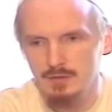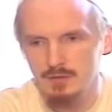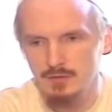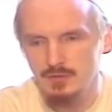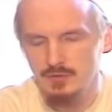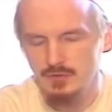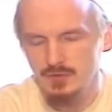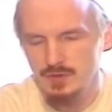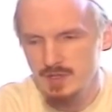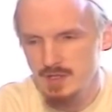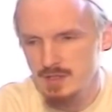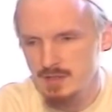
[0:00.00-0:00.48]
you'll
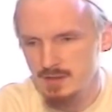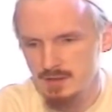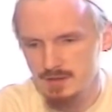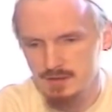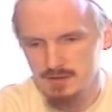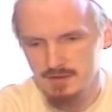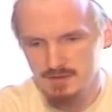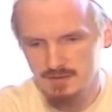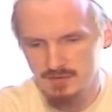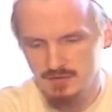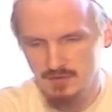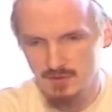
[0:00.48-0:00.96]
see
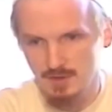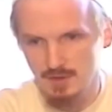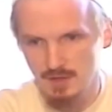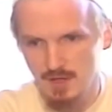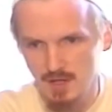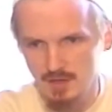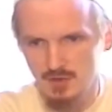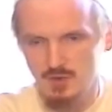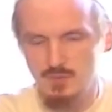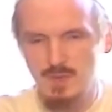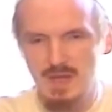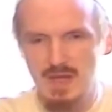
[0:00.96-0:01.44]
that it's the
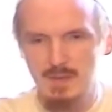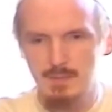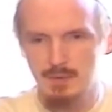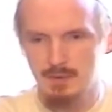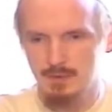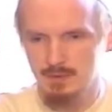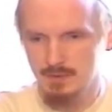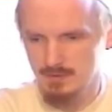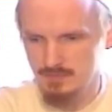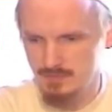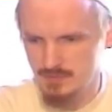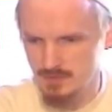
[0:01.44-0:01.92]
large
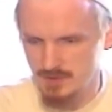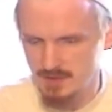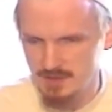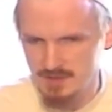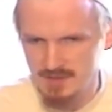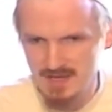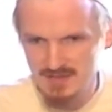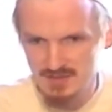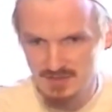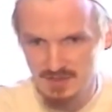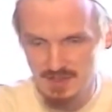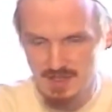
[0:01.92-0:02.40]
people who have the
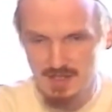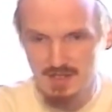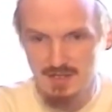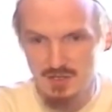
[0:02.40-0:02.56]
kinetic